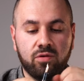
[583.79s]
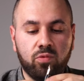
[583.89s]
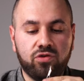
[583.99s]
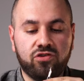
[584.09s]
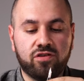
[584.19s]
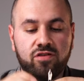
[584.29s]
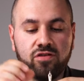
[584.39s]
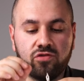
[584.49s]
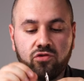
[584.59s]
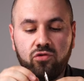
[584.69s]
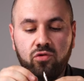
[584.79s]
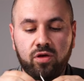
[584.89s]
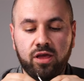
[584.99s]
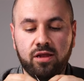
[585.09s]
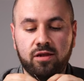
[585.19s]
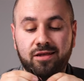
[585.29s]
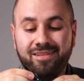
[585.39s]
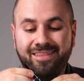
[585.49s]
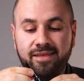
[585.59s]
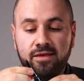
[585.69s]
which is screw in
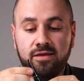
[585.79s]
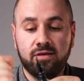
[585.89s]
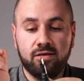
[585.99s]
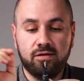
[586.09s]
the